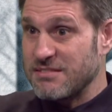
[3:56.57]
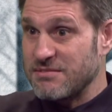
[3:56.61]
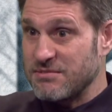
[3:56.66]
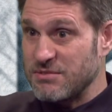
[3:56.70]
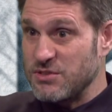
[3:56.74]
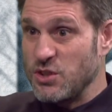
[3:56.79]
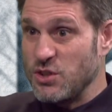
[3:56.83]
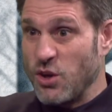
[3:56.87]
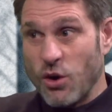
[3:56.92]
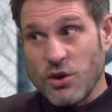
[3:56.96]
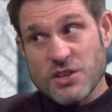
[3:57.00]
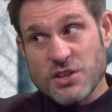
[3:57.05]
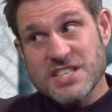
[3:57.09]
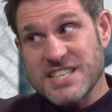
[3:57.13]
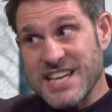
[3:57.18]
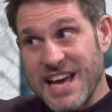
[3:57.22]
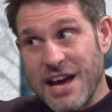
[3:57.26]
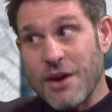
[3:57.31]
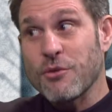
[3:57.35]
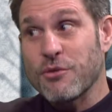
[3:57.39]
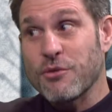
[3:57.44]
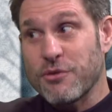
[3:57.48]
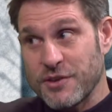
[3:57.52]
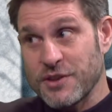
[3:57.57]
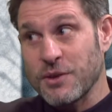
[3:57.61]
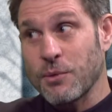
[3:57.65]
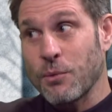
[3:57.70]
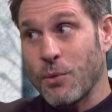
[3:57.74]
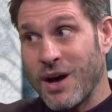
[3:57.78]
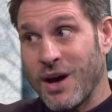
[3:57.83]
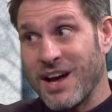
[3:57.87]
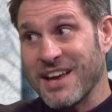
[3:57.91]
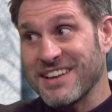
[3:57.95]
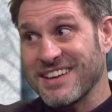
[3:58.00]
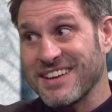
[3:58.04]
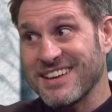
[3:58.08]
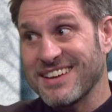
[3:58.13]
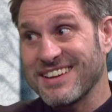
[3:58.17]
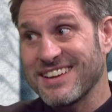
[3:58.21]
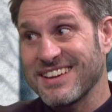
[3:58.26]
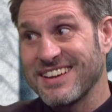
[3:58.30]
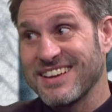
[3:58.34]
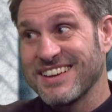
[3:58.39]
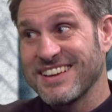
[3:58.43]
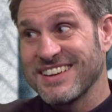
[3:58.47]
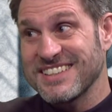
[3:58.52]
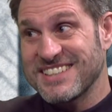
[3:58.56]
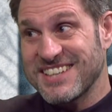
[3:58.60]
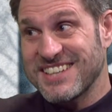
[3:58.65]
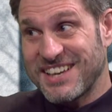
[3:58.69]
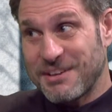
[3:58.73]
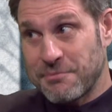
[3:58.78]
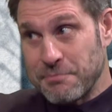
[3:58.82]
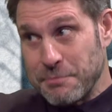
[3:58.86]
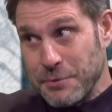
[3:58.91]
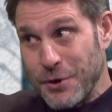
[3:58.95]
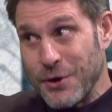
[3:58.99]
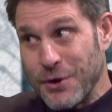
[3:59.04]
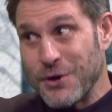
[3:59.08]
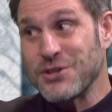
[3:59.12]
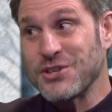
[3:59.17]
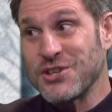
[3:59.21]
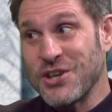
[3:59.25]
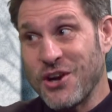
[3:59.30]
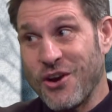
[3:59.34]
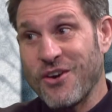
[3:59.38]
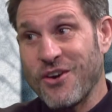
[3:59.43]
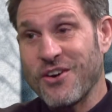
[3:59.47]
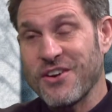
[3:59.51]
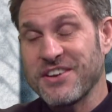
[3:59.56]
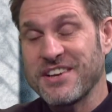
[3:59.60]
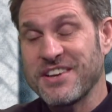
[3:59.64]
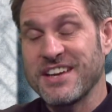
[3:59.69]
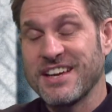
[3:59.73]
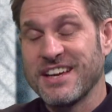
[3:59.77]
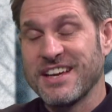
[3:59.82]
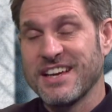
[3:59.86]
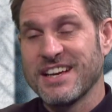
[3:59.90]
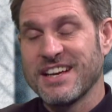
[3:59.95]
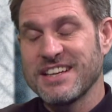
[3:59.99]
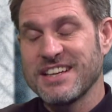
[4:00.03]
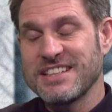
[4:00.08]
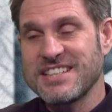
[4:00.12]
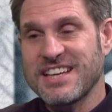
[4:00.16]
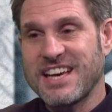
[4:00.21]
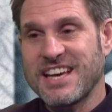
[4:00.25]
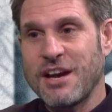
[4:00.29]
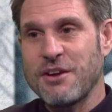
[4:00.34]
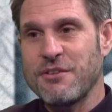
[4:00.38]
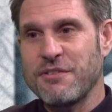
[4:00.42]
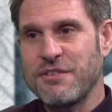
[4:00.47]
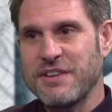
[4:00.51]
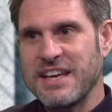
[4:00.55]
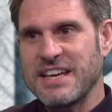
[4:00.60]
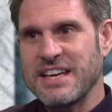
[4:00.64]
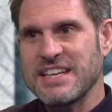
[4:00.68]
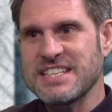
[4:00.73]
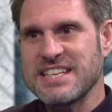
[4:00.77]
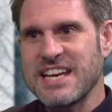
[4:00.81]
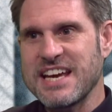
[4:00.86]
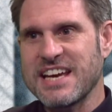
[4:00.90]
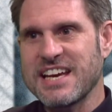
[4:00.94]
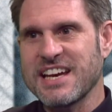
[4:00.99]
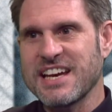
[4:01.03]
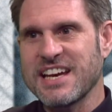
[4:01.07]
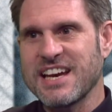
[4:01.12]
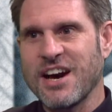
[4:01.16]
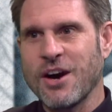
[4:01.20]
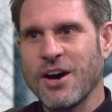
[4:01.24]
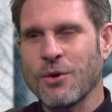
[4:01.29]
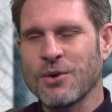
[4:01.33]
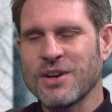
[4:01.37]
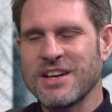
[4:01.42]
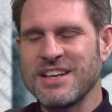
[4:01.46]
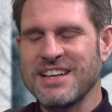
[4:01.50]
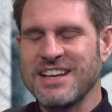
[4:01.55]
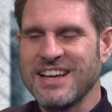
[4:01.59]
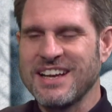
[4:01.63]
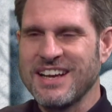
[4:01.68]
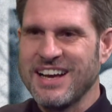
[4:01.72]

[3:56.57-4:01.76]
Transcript: not settle for the one, to push on and to go for that second goal. And